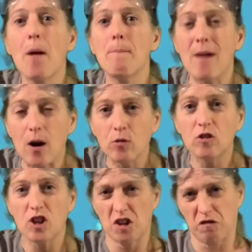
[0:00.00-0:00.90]

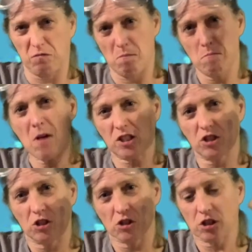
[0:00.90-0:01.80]
amounts of
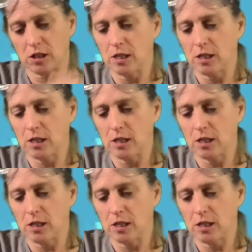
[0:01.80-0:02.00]
muscles.